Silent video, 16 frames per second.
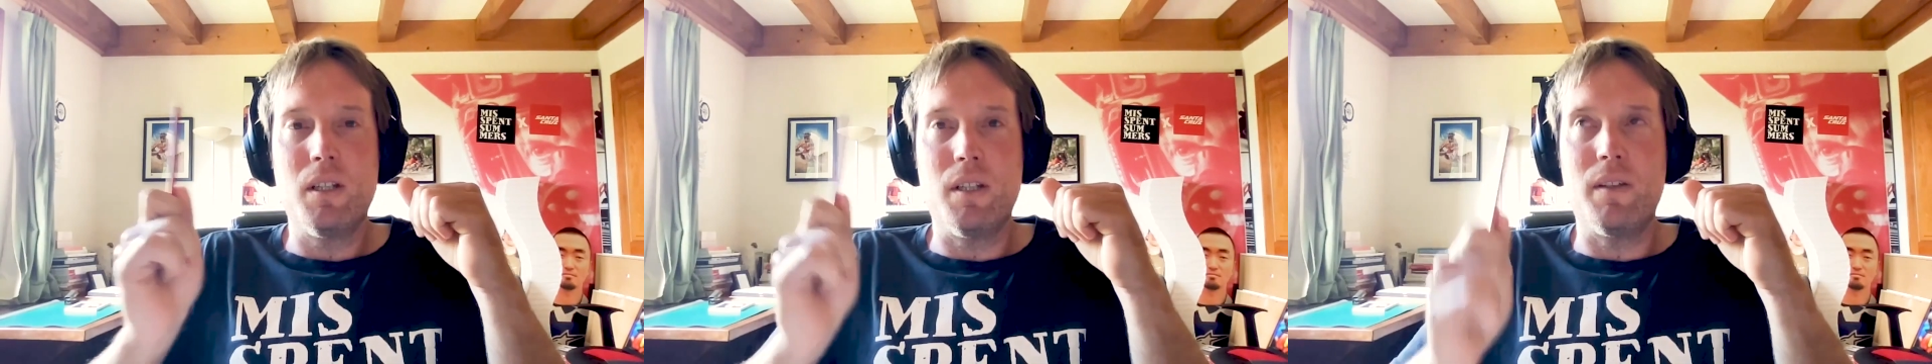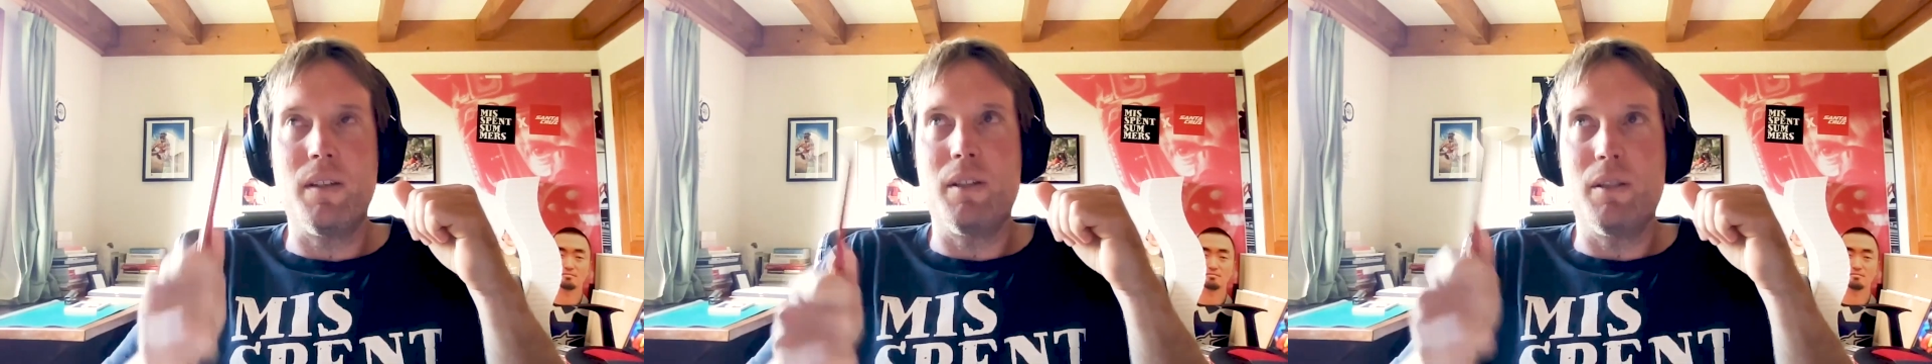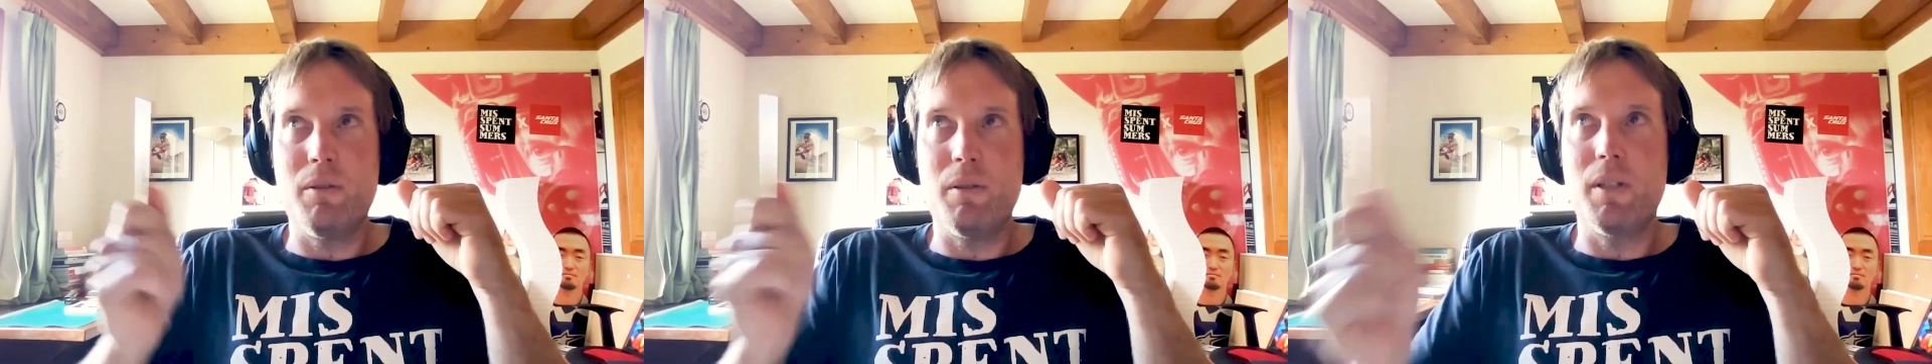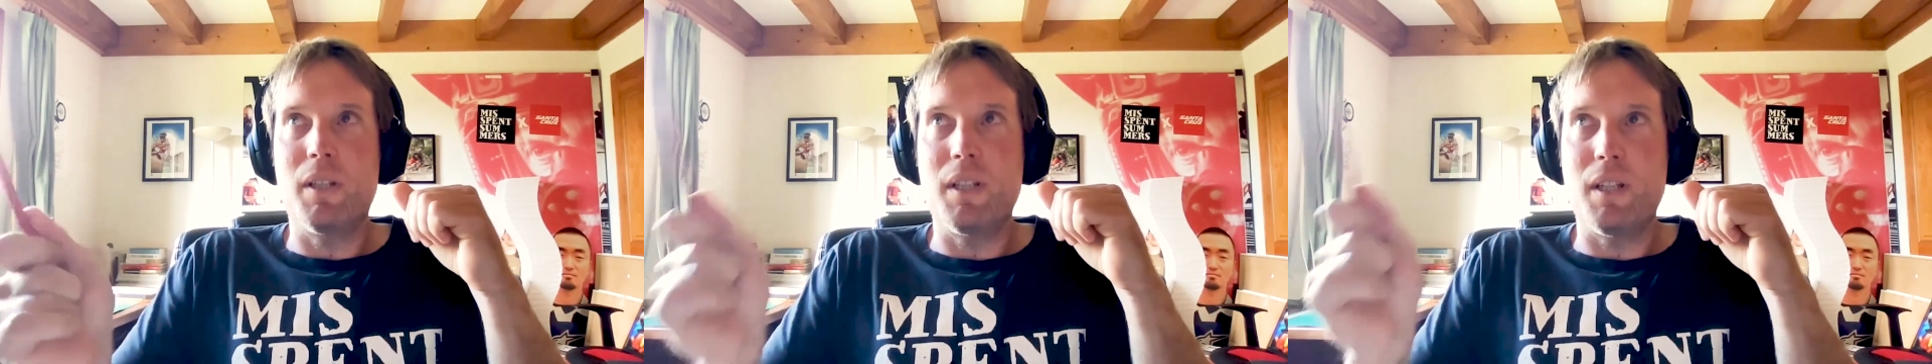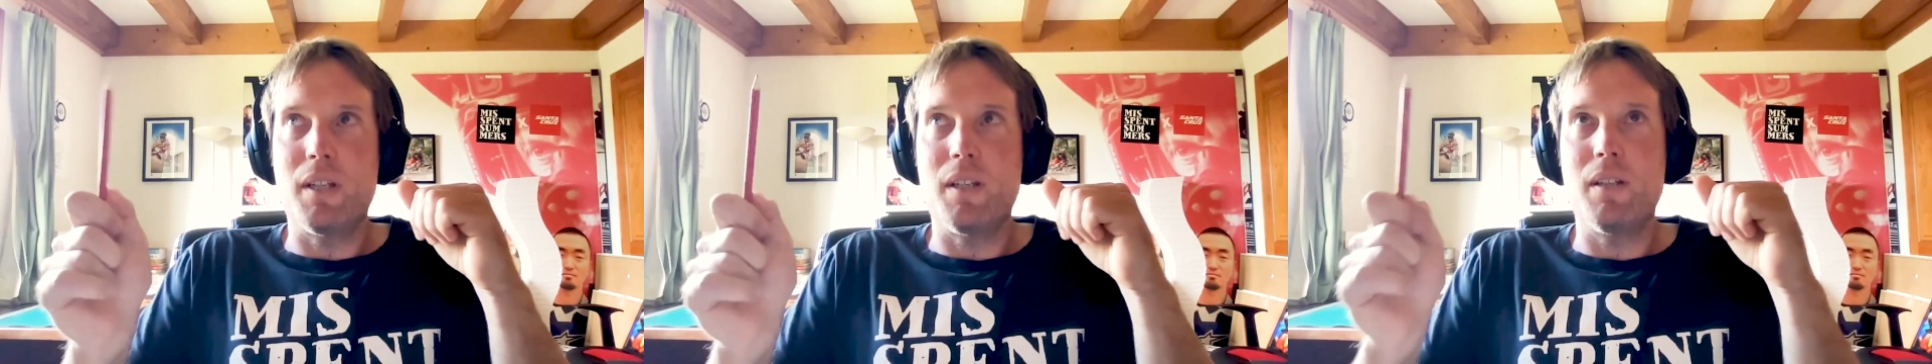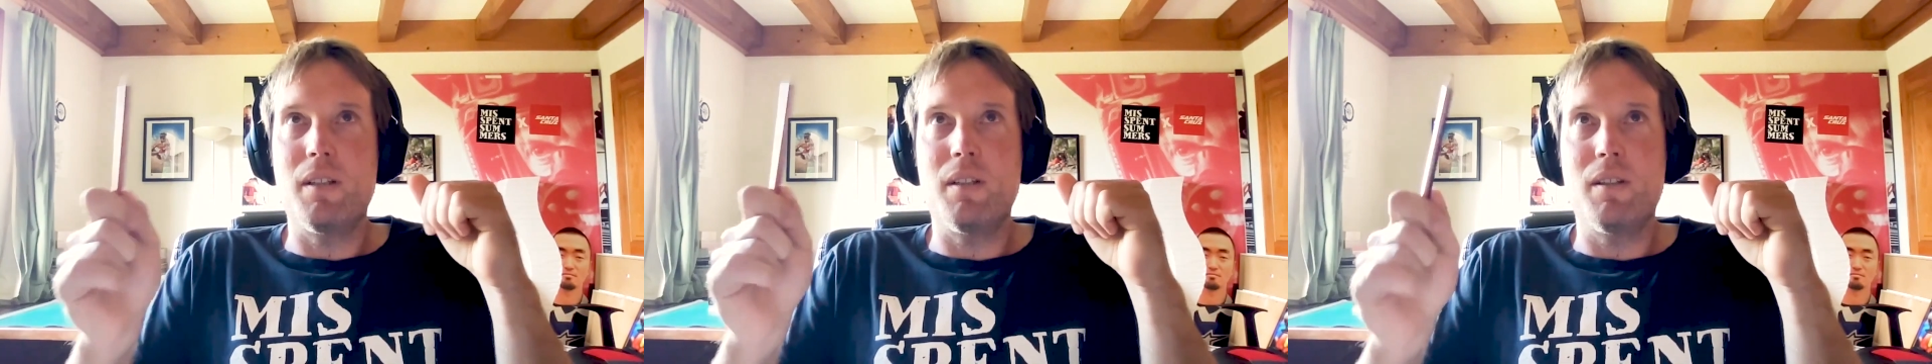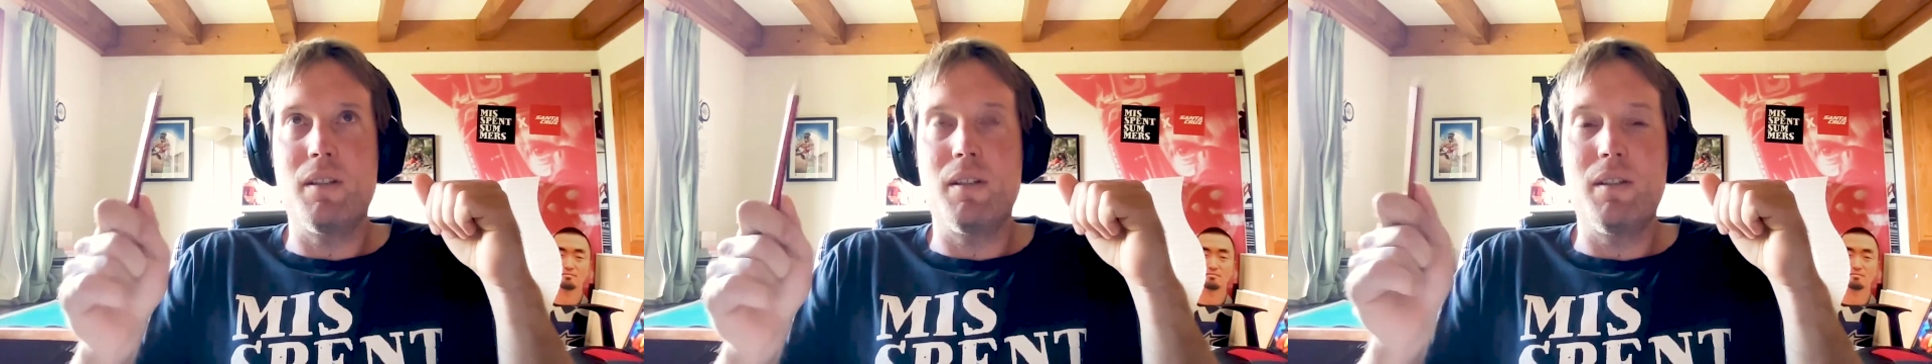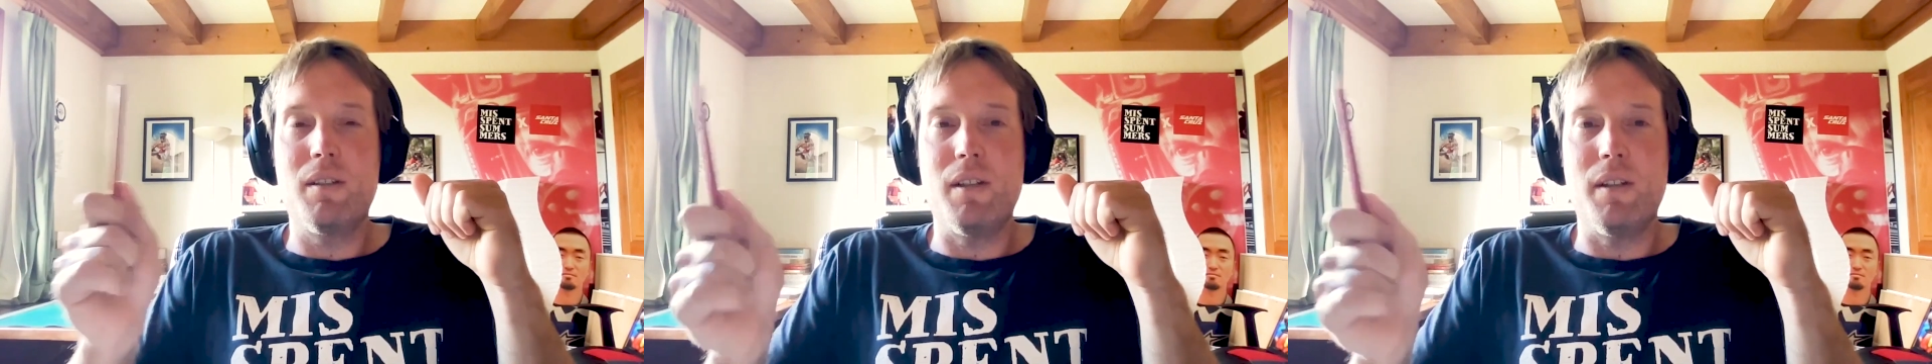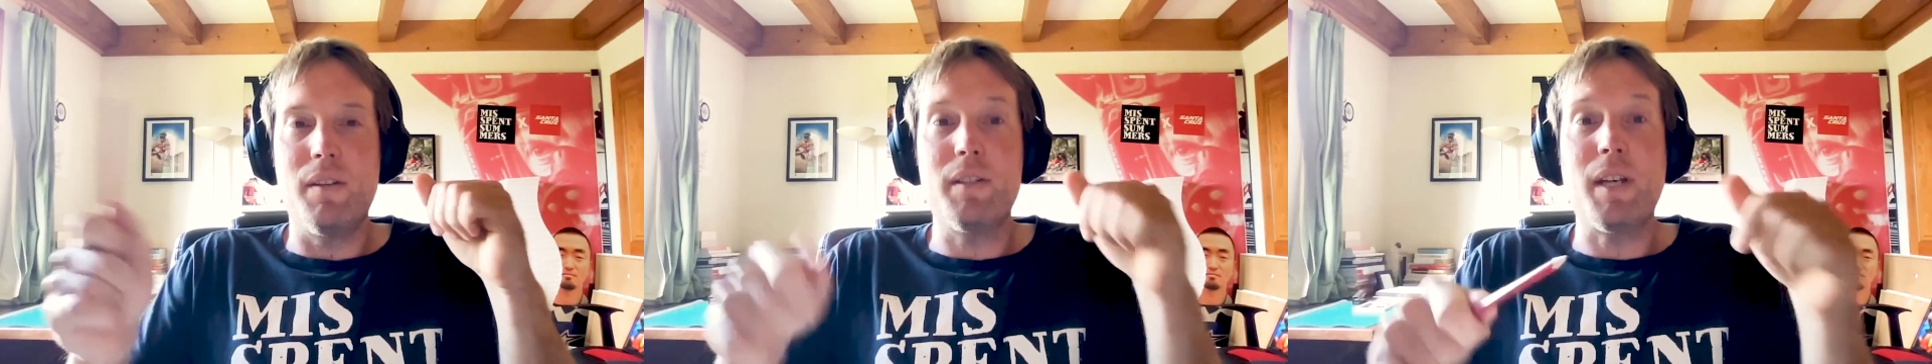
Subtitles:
and then they're trying to get, and